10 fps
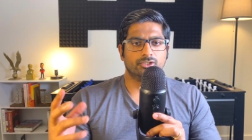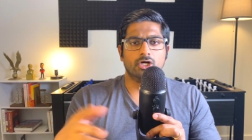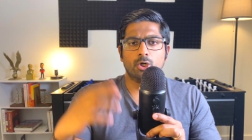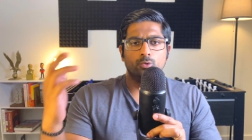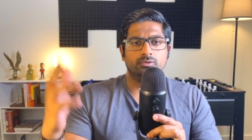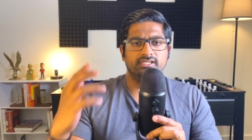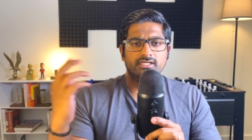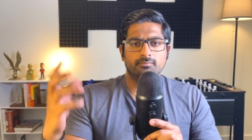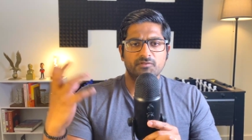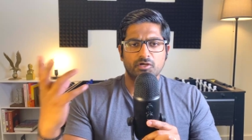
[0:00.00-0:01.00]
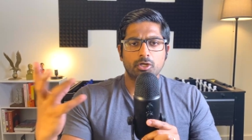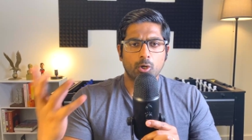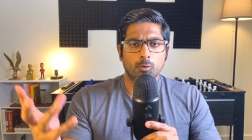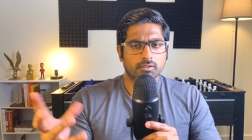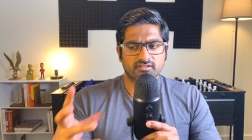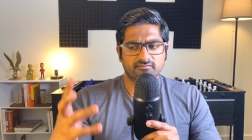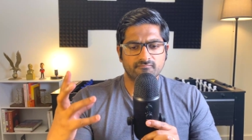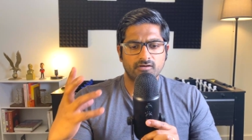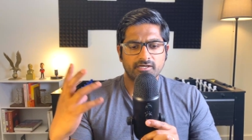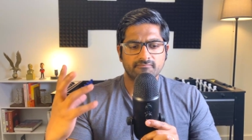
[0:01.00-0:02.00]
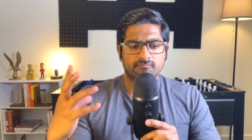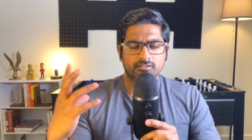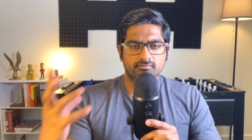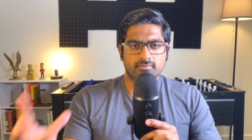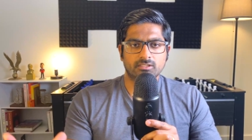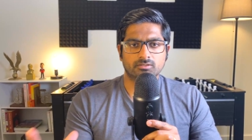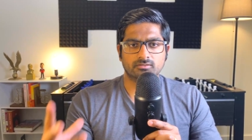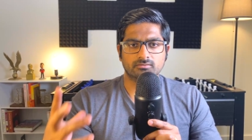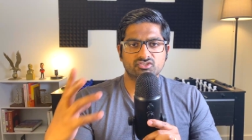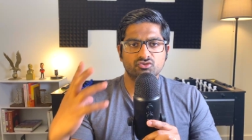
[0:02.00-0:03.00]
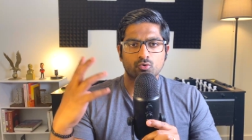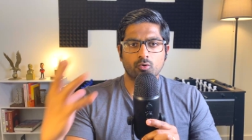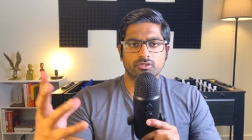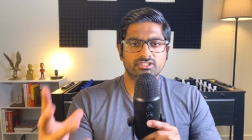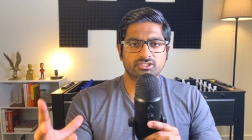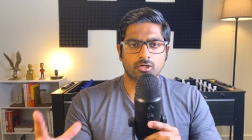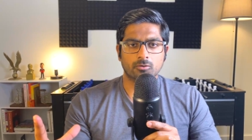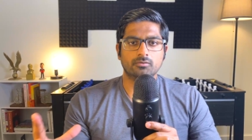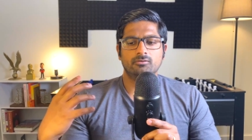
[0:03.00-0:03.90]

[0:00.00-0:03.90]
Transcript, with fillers: Go dig up the code, the very fundamental source code,